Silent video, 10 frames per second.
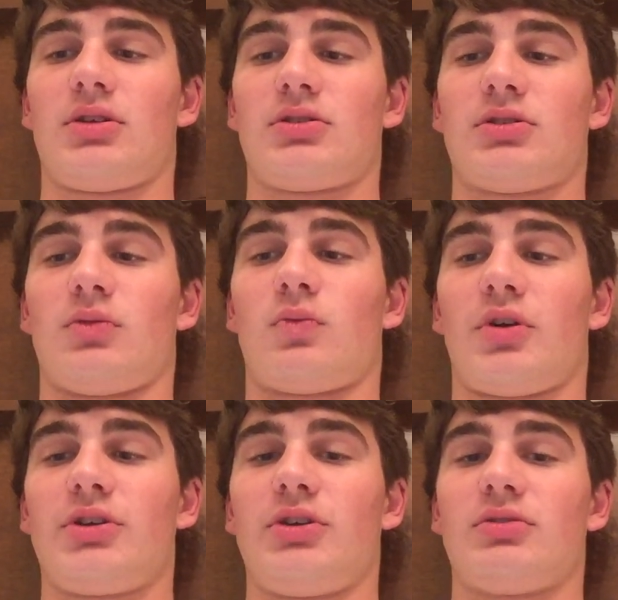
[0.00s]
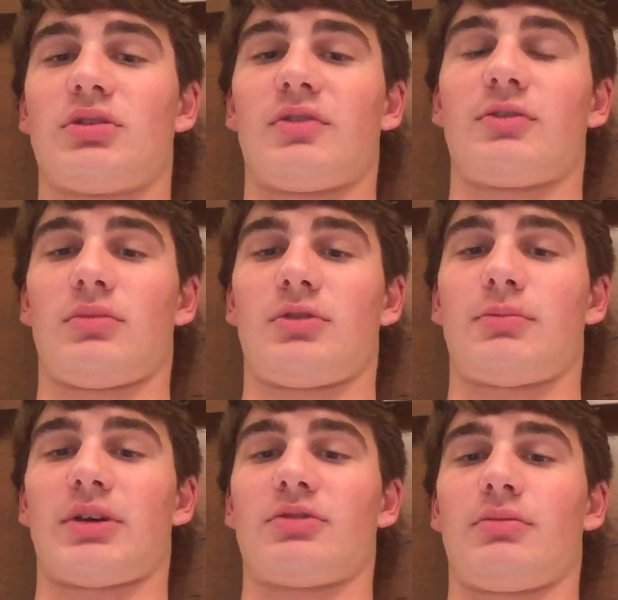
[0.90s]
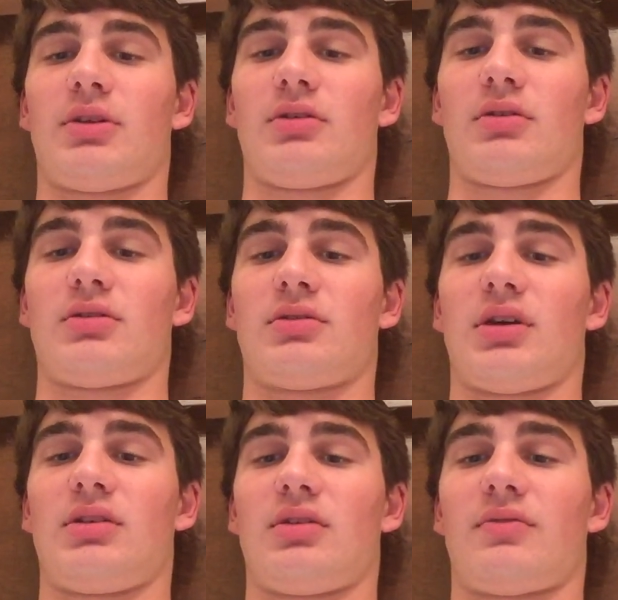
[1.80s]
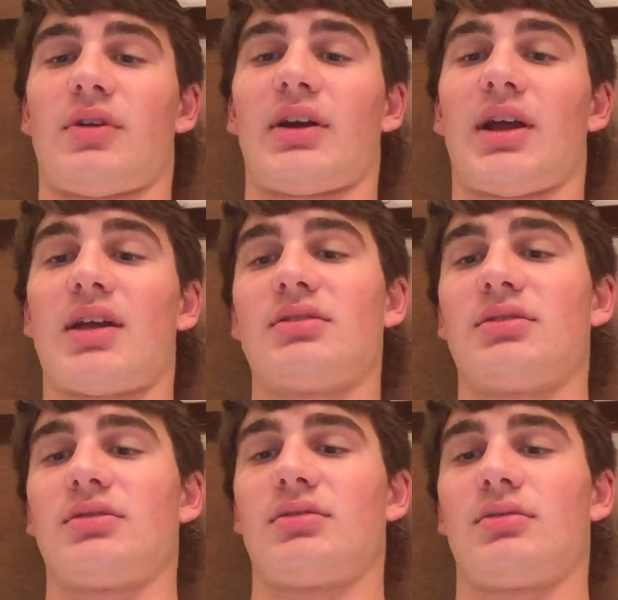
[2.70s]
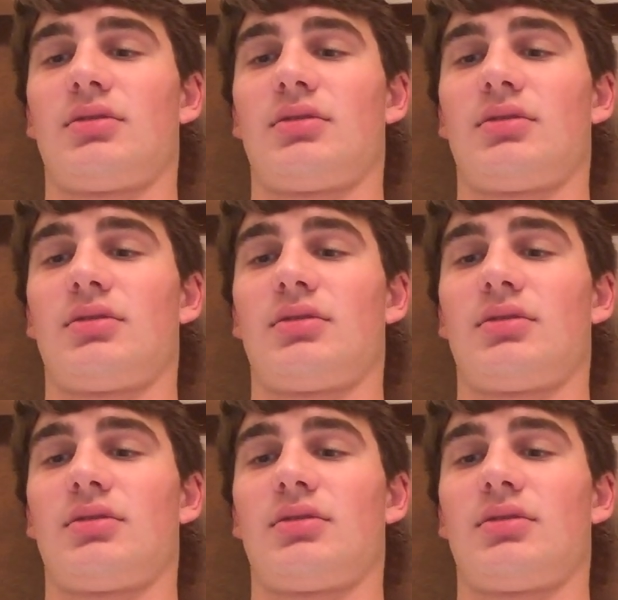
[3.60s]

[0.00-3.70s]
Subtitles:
So one use of a spectrometer is to identify gases.